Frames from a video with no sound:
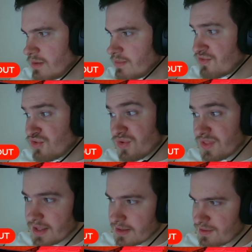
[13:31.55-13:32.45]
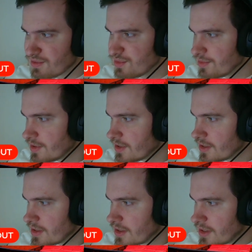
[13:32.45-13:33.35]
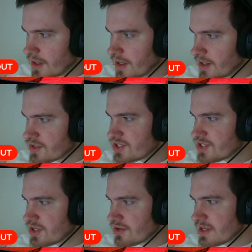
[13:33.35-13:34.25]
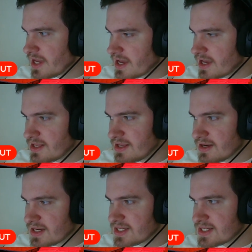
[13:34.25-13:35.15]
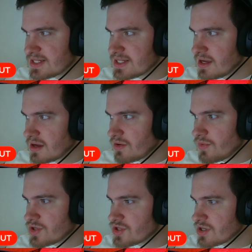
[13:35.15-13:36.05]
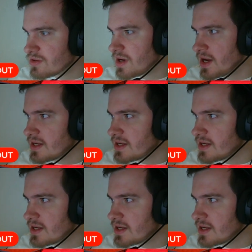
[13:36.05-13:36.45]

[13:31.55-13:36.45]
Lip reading: Before then, Sunday at night takeaway show